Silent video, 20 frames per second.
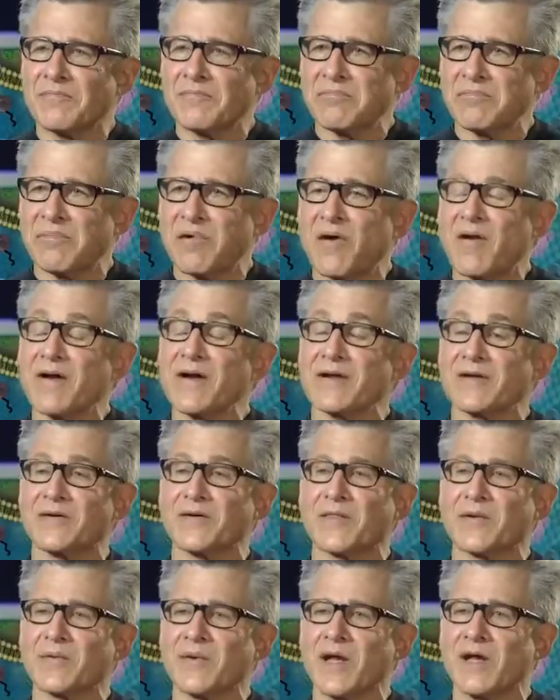particle
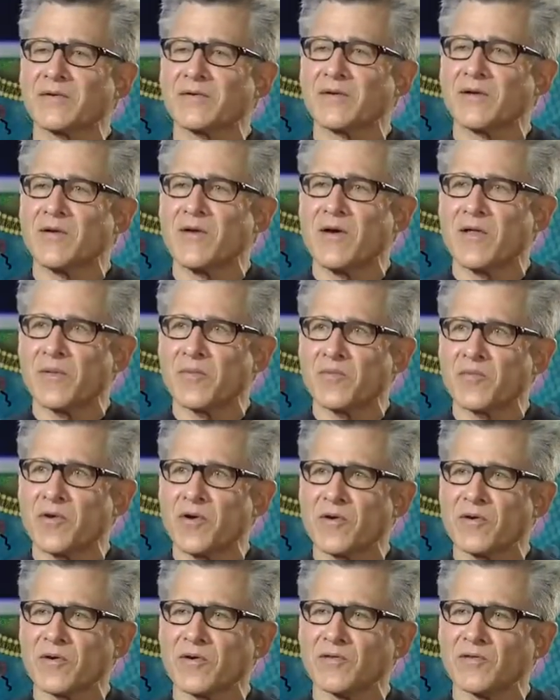that we actually call a
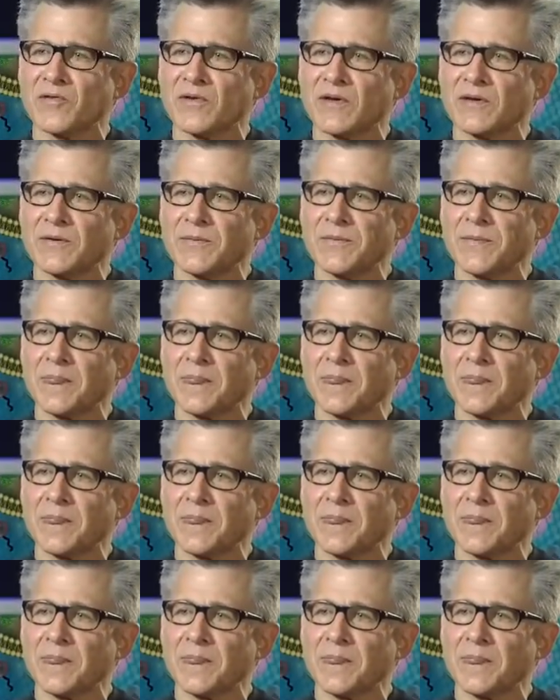protocell.